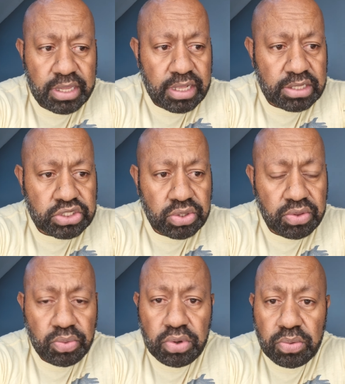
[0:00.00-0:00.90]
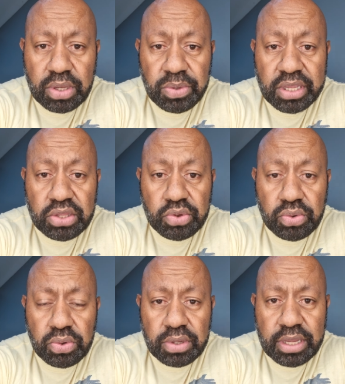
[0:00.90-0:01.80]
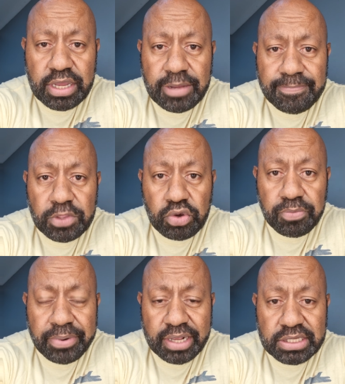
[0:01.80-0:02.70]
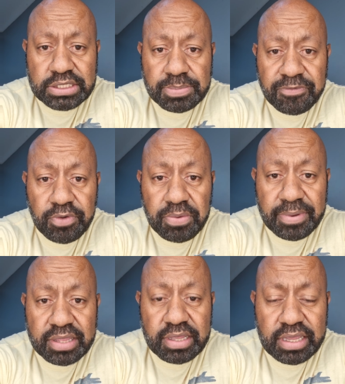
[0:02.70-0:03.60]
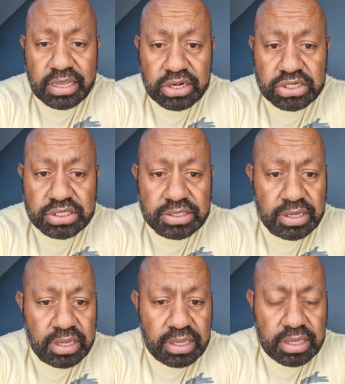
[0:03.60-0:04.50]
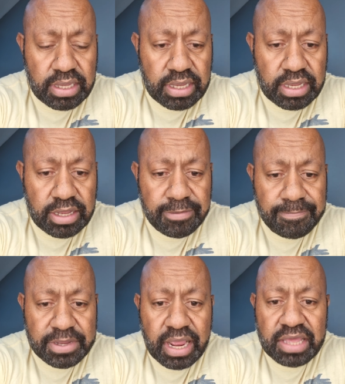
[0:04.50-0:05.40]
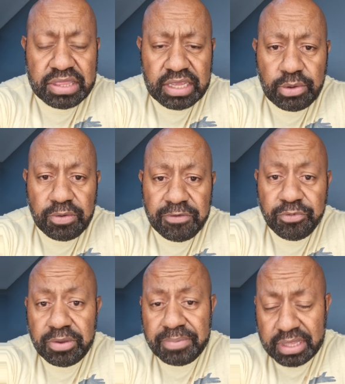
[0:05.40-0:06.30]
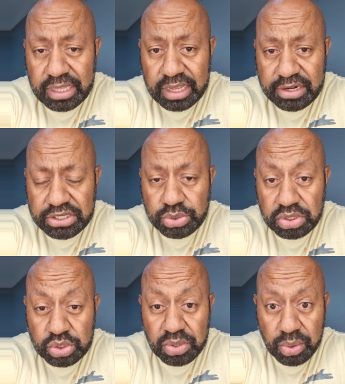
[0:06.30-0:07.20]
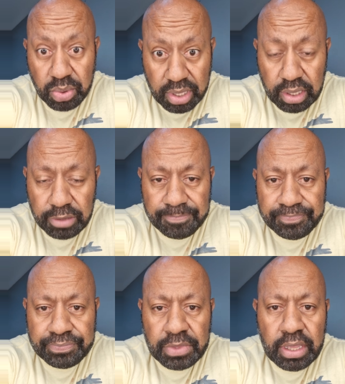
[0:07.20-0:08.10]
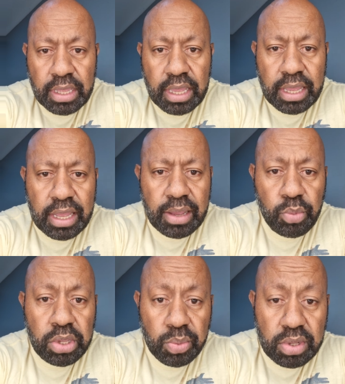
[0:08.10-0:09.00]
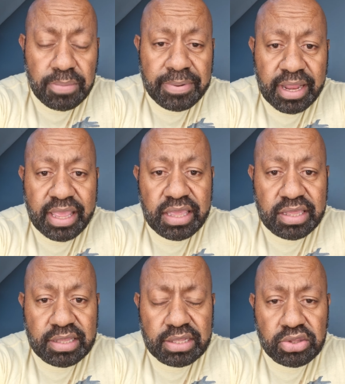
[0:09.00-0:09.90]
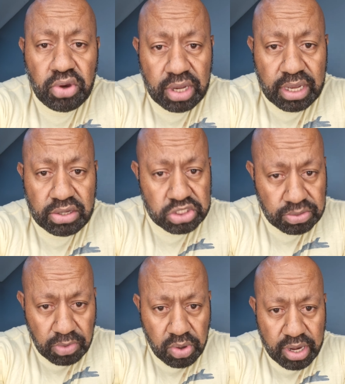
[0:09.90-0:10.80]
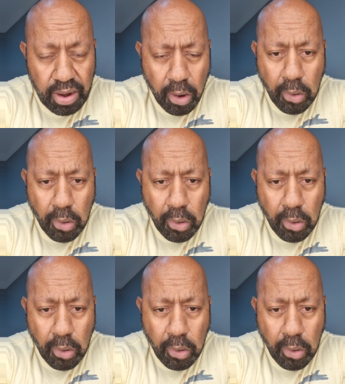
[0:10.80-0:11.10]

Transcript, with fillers: It'll show the world what we can do. Um, good practice before we play the English. Um, but I think if we beat the English, which we will, uh, we will play either Tonga or Samoa.